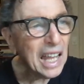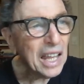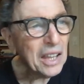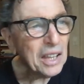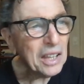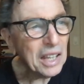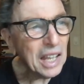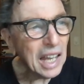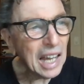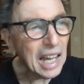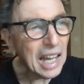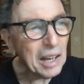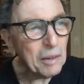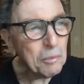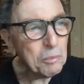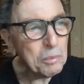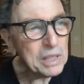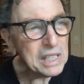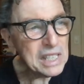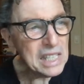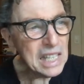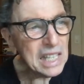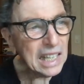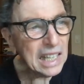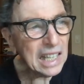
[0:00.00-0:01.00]
and
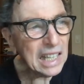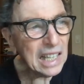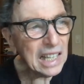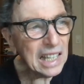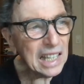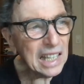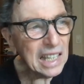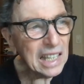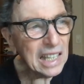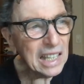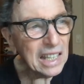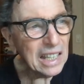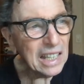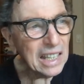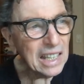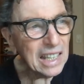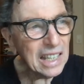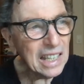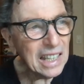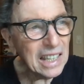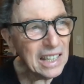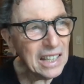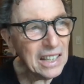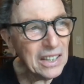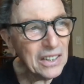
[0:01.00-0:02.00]
particularly
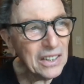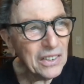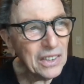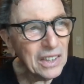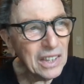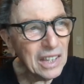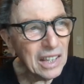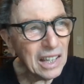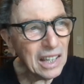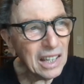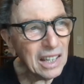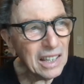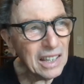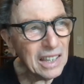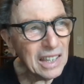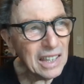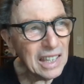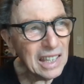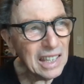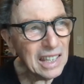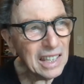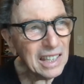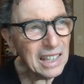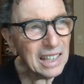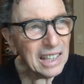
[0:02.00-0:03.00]

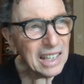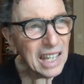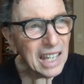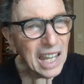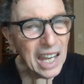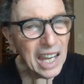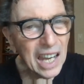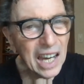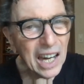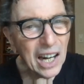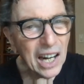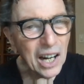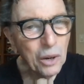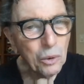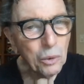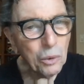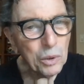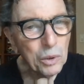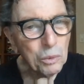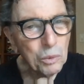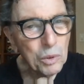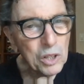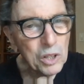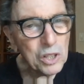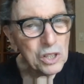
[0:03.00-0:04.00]
the care
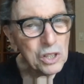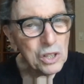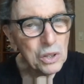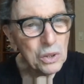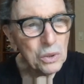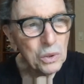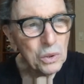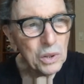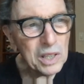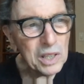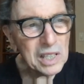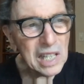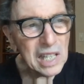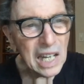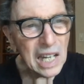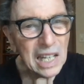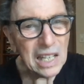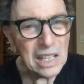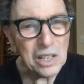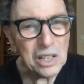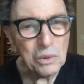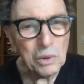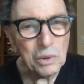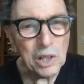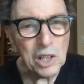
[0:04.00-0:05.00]
with which you attend
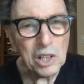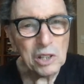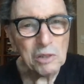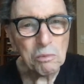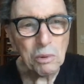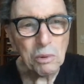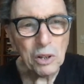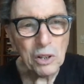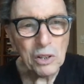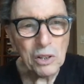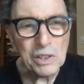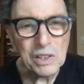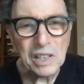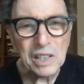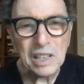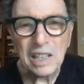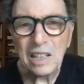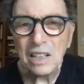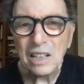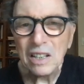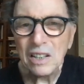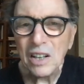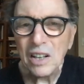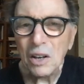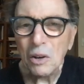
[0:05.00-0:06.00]
to each person
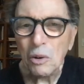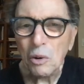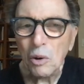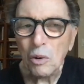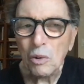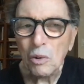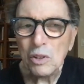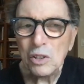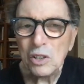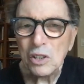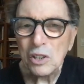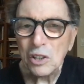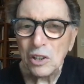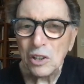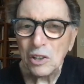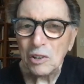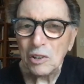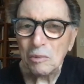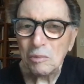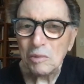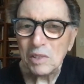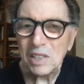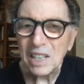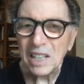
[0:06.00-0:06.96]
in their own terms.